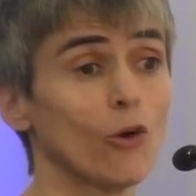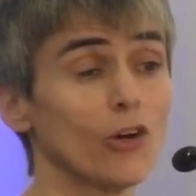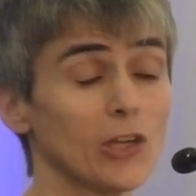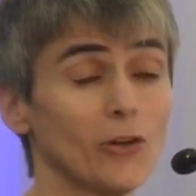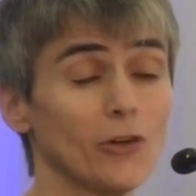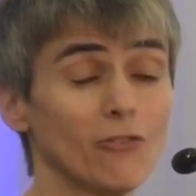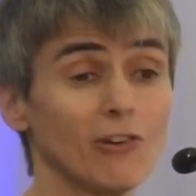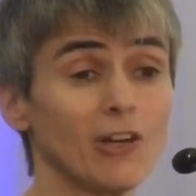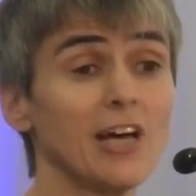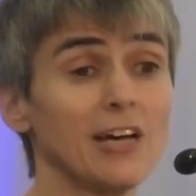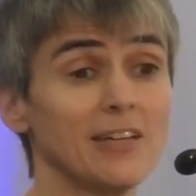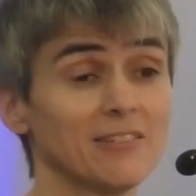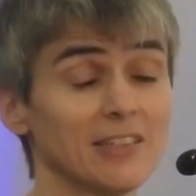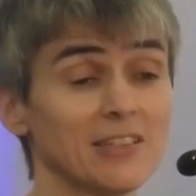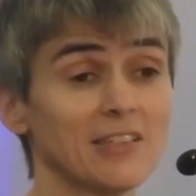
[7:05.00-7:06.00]
what you've
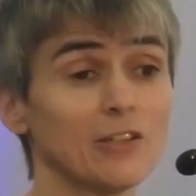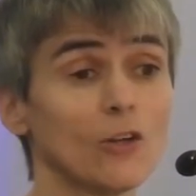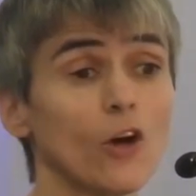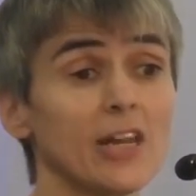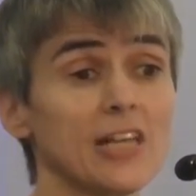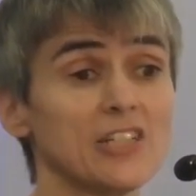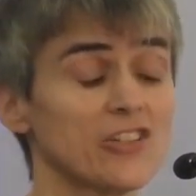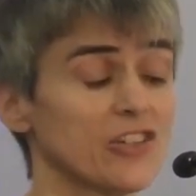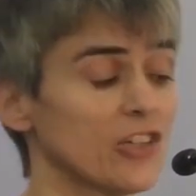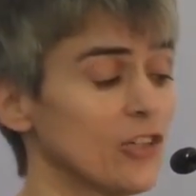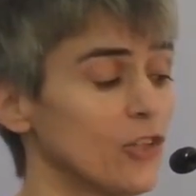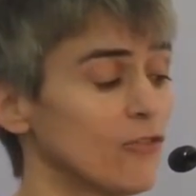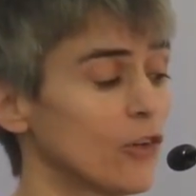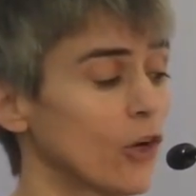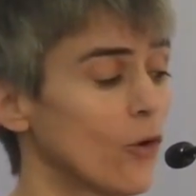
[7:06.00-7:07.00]
learned, in the knowledge that
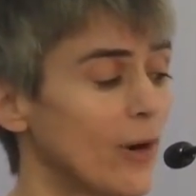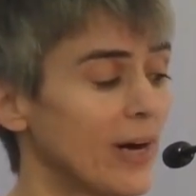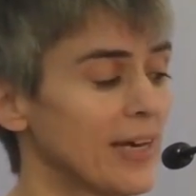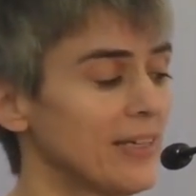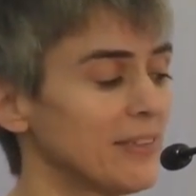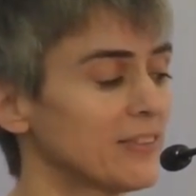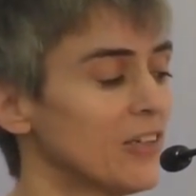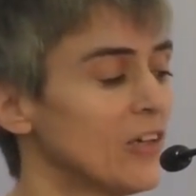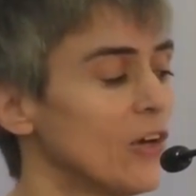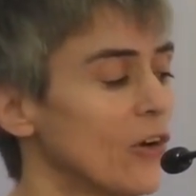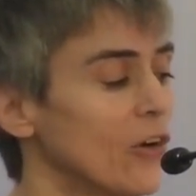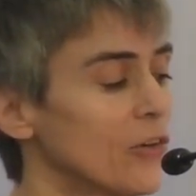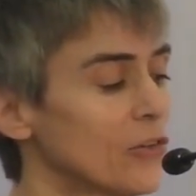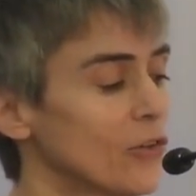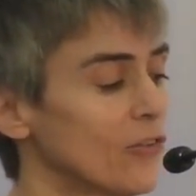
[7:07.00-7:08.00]
you've acquired
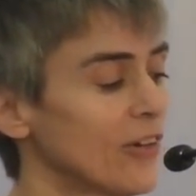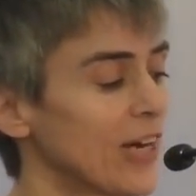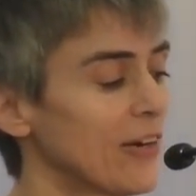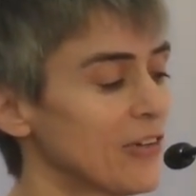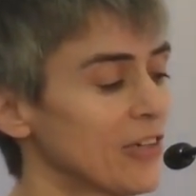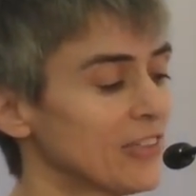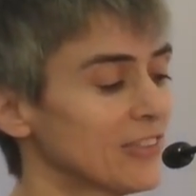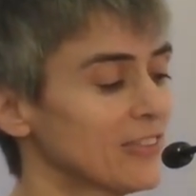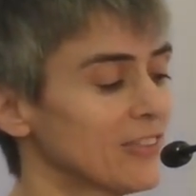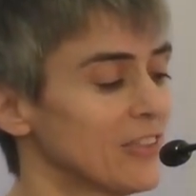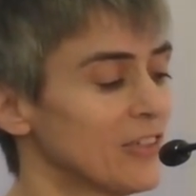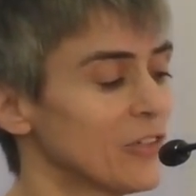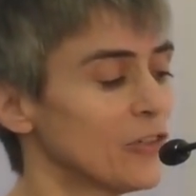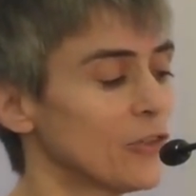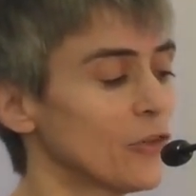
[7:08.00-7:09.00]
on your various
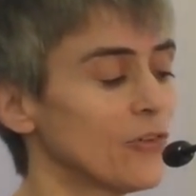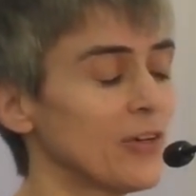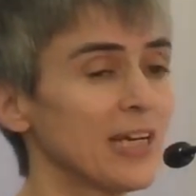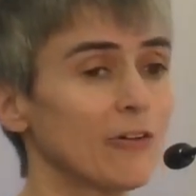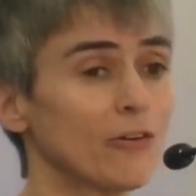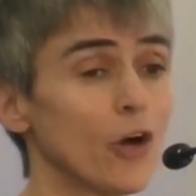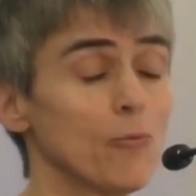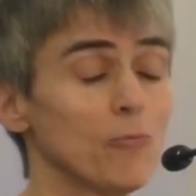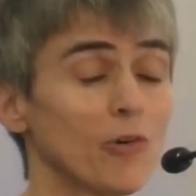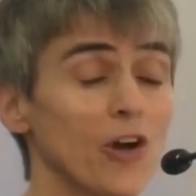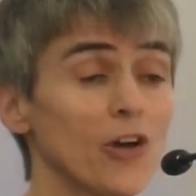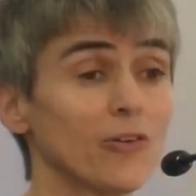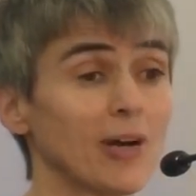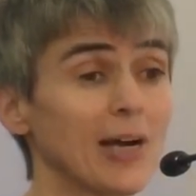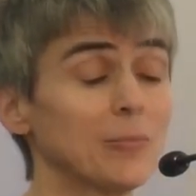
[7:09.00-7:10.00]
degree
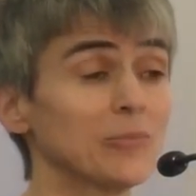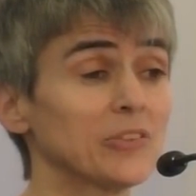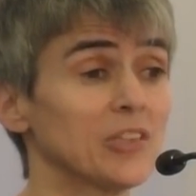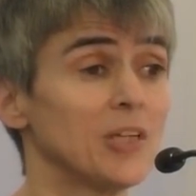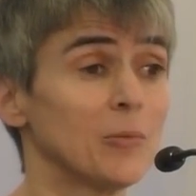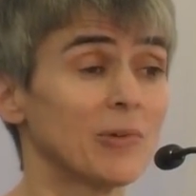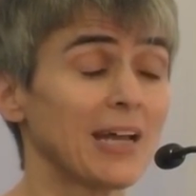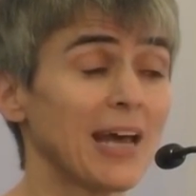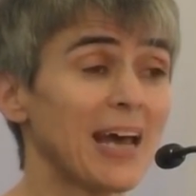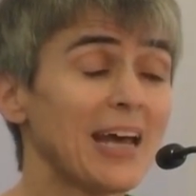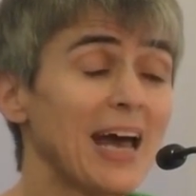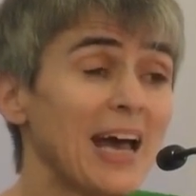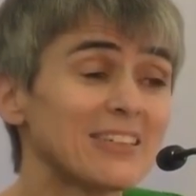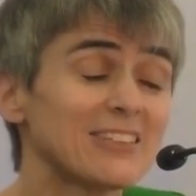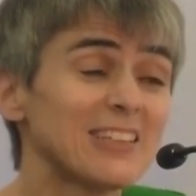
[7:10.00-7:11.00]
programs. But
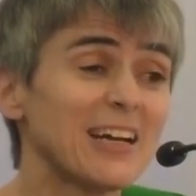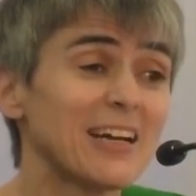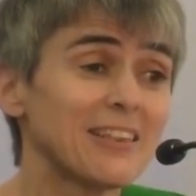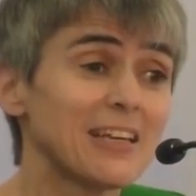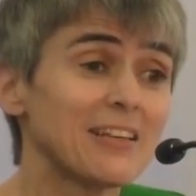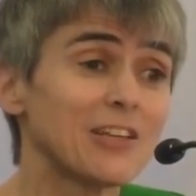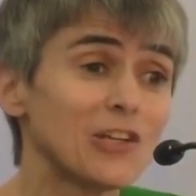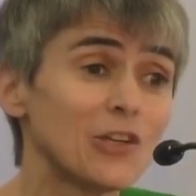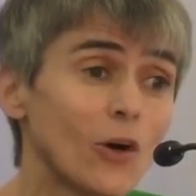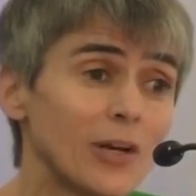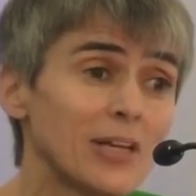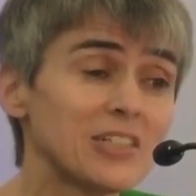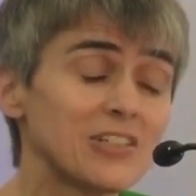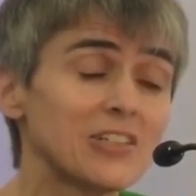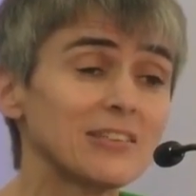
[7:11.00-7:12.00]
actually, I think the
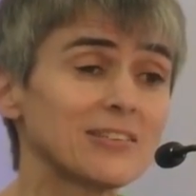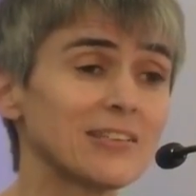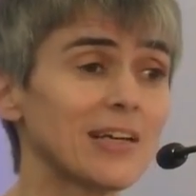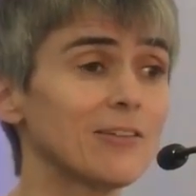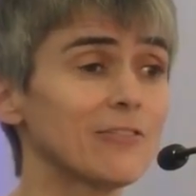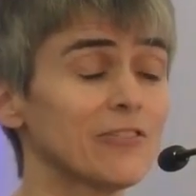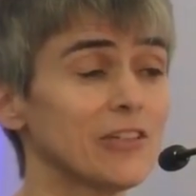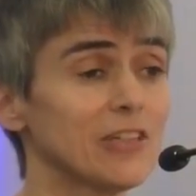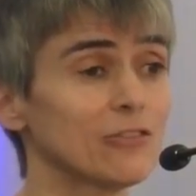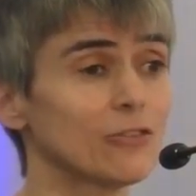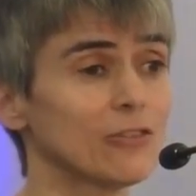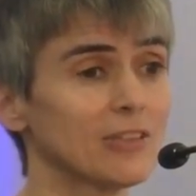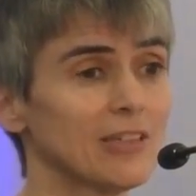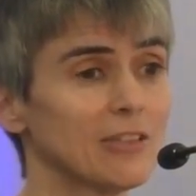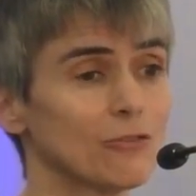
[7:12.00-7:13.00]
knowledge itself
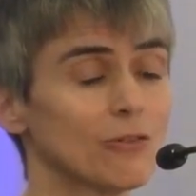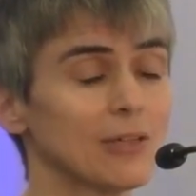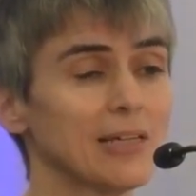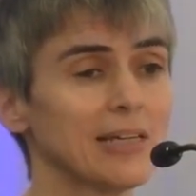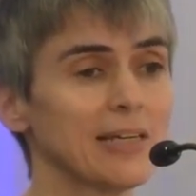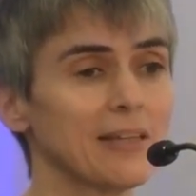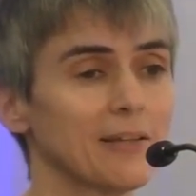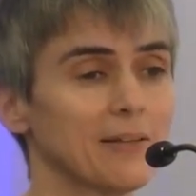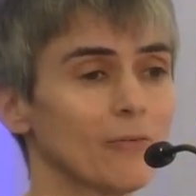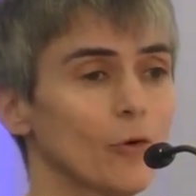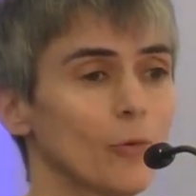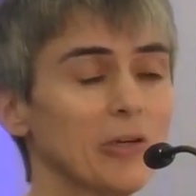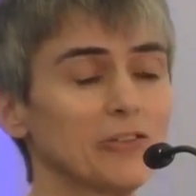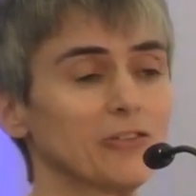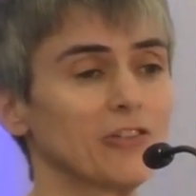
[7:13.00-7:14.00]
is, is really
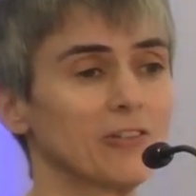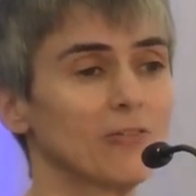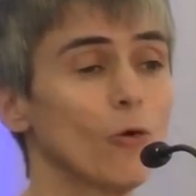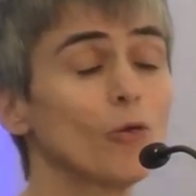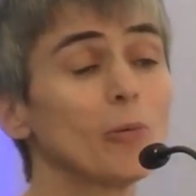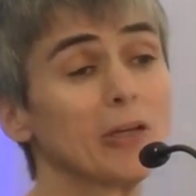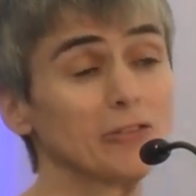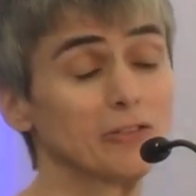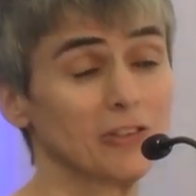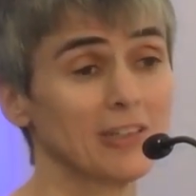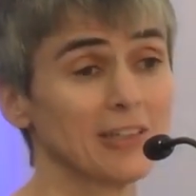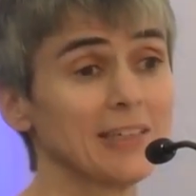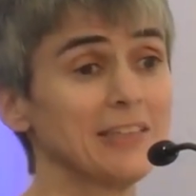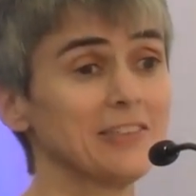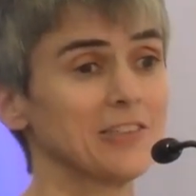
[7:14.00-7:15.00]
almost, almost
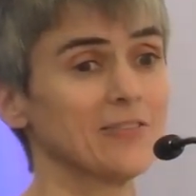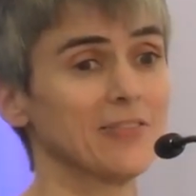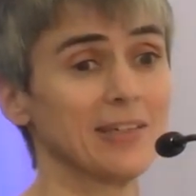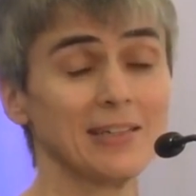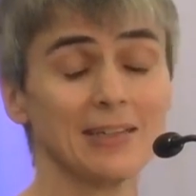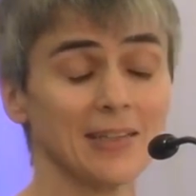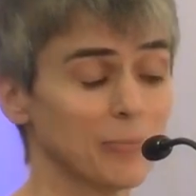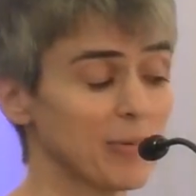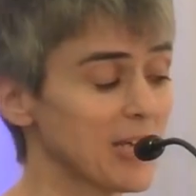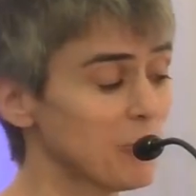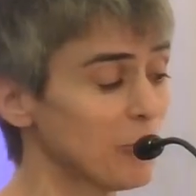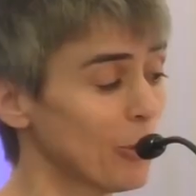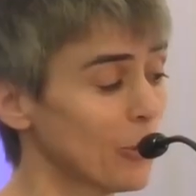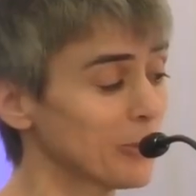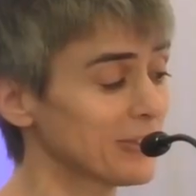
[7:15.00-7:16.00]
the least of it. It'll be
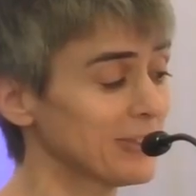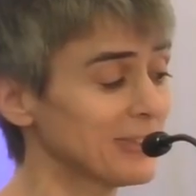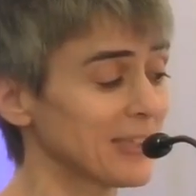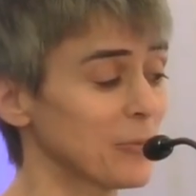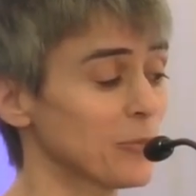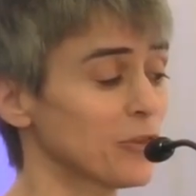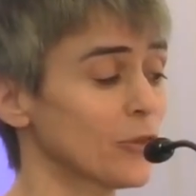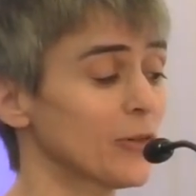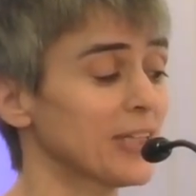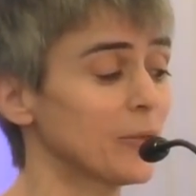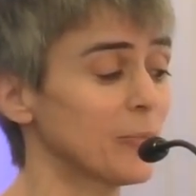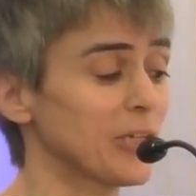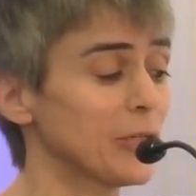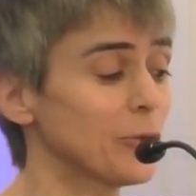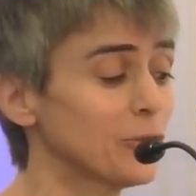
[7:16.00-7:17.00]
important, I'm sure it'll
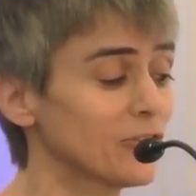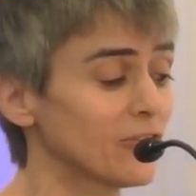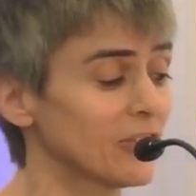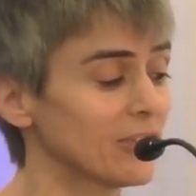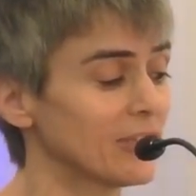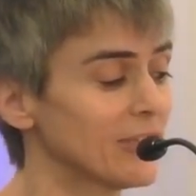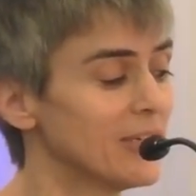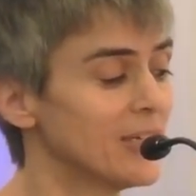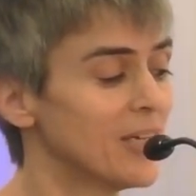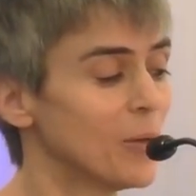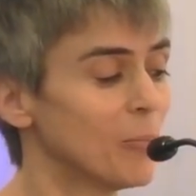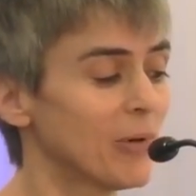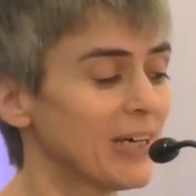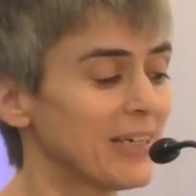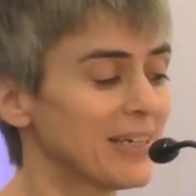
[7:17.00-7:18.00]
be useful,
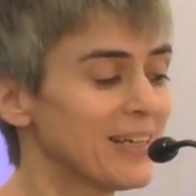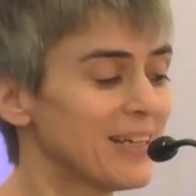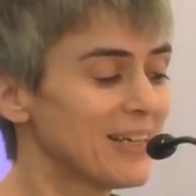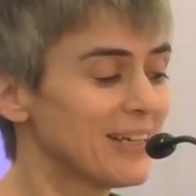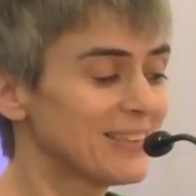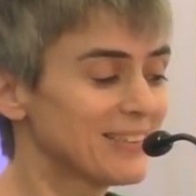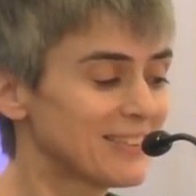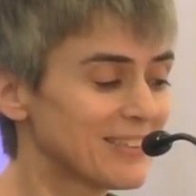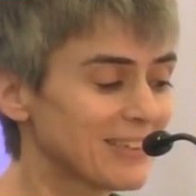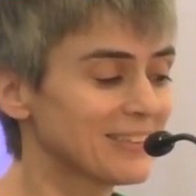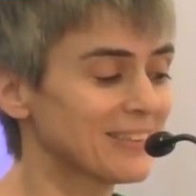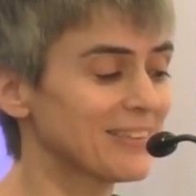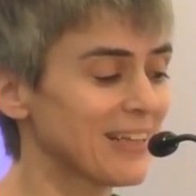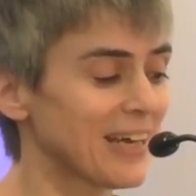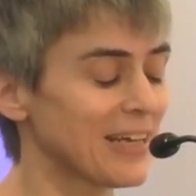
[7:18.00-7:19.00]
but
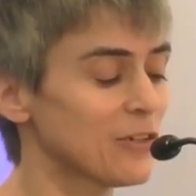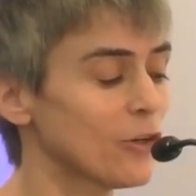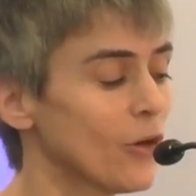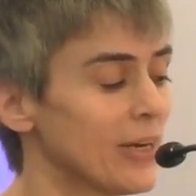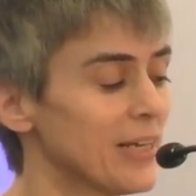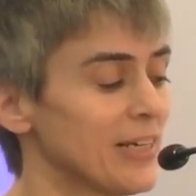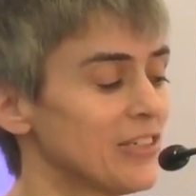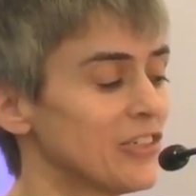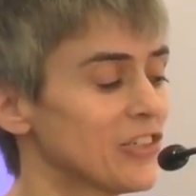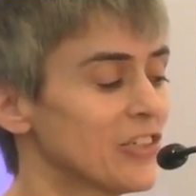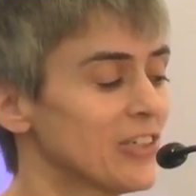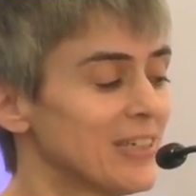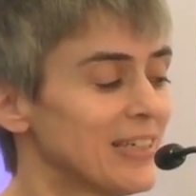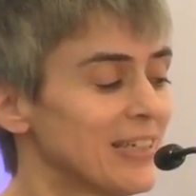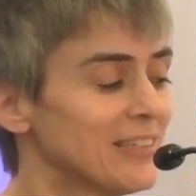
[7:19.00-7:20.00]
just that knowledge
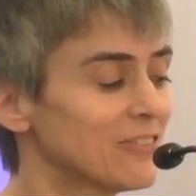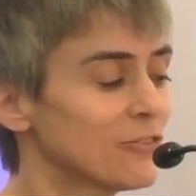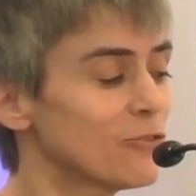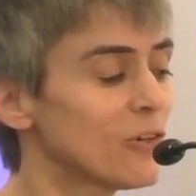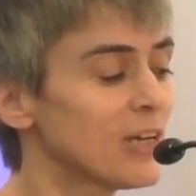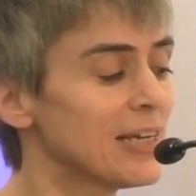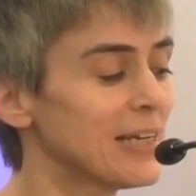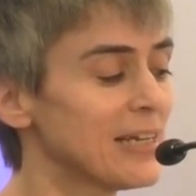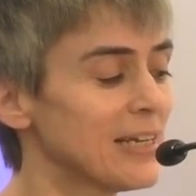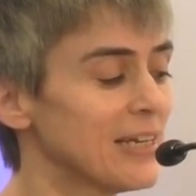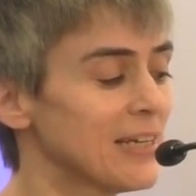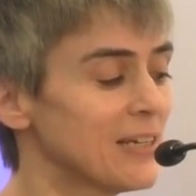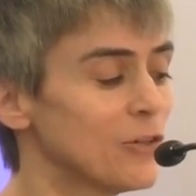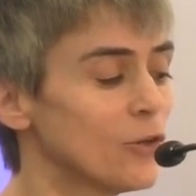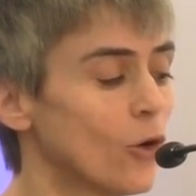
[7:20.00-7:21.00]
is
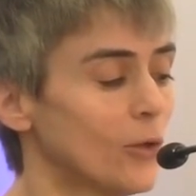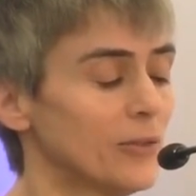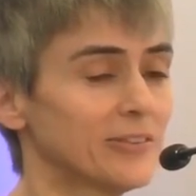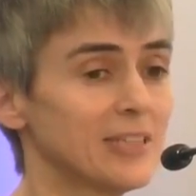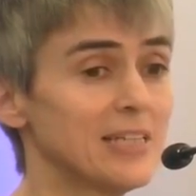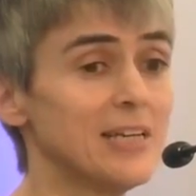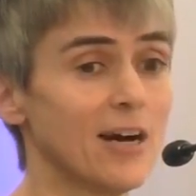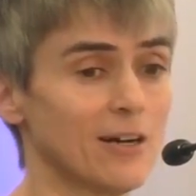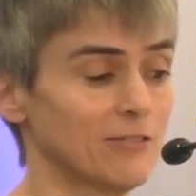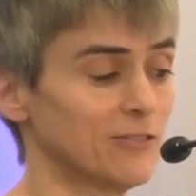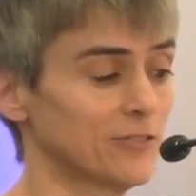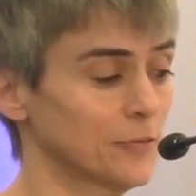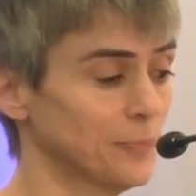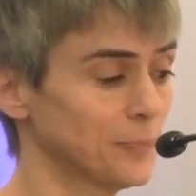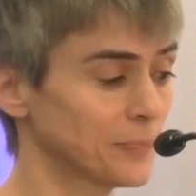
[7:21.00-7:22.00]
really not enough.